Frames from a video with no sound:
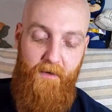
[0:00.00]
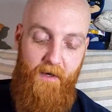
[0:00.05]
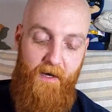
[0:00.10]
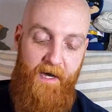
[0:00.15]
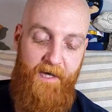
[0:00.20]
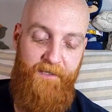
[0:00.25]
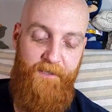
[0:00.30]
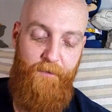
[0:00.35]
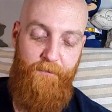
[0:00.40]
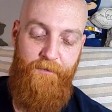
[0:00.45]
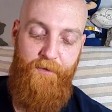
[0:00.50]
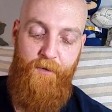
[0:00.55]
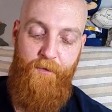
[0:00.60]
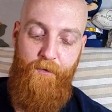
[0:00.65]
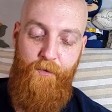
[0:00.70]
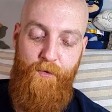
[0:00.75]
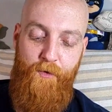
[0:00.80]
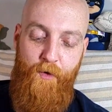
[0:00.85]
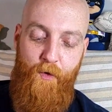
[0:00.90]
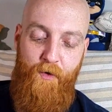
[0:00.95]
I don't know
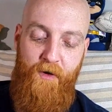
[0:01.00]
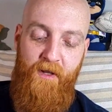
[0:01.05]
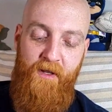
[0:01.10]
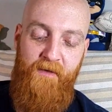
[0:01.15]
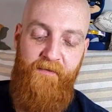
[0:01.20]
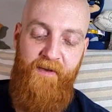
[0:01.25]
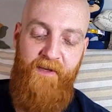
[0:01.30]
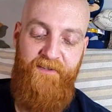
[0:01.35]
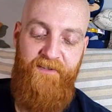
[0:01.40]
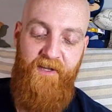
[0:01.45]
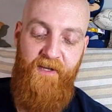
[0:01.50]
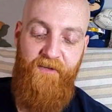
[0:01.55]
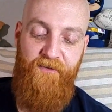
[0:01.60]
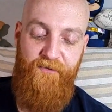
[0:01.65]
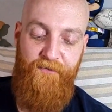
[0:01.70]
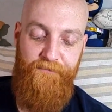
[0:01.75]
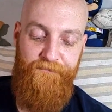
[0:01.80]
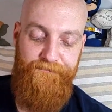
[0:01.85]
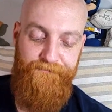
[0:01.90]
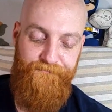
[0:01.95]
who Gordy Levesque
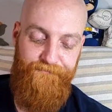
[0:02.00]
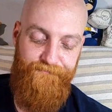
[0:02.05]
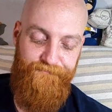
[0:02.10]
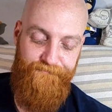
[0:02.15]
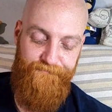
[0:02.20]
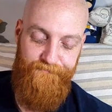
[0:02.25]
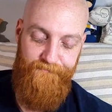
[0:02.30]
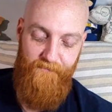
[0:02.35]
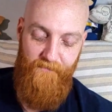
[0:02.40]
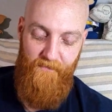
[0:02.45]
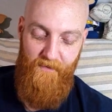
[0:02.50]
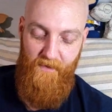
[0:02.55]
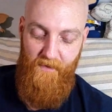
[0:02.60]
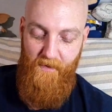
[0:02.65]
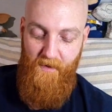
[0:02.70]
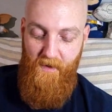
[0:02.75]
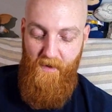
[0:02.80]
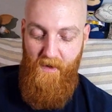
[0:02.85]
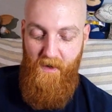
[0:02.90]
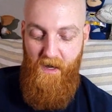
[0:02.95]
is.
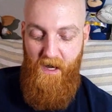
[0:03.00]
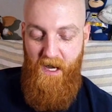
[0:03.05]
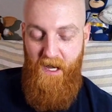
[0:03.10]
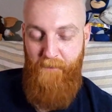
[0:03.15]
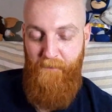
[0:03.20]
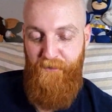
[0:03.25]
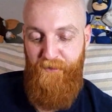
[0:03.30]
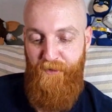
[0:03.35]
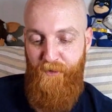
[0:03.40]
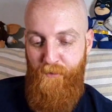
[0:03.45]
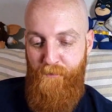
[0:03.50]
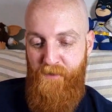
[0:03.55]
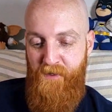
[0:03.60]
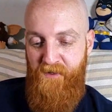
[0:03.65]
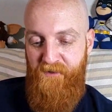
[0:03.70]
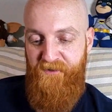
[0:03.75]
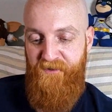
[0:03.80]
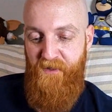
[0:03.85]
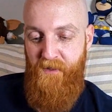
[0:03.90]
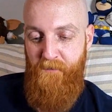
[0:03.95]
I'm
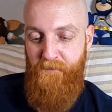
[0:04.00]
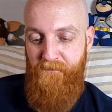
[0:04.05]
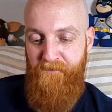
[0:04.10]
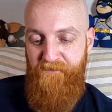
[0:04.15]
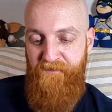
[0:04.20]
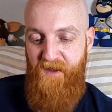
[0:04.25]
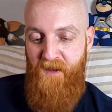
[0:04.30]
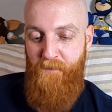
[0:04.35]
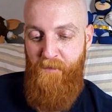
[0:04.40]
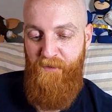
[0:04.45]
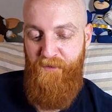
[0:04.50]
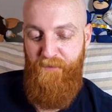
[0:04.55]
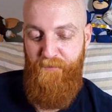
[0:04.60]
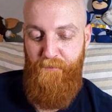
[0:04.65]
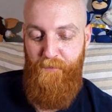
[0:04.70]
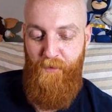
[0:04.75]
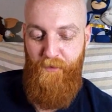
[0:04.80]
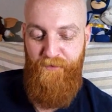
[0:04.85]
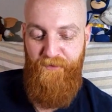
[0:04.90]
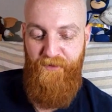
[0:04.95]
assuming some famous
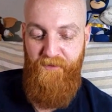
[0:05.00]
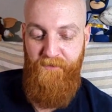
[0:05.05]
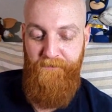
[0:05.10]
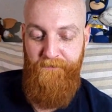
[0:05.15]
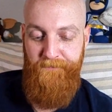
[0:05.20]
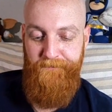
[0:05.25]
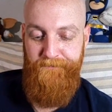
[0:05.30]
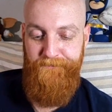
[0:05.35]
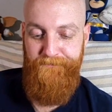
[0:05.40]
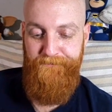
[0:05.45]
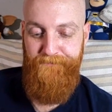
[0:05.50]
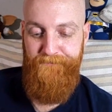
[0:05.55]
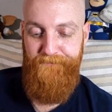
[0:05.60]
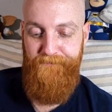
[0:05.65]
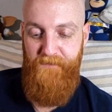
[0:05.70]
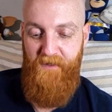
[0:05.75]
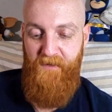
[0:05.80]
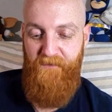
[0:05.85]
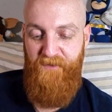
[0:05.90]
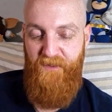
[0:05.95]
person
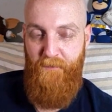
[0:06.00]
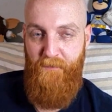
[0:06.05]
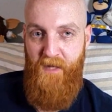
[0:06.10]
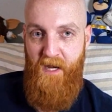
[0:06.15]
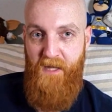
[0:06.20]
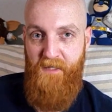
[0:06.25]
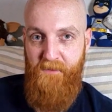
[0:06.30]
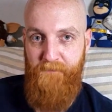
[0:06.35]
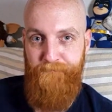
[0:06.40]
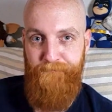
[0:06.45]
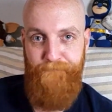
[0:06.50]
of some kind.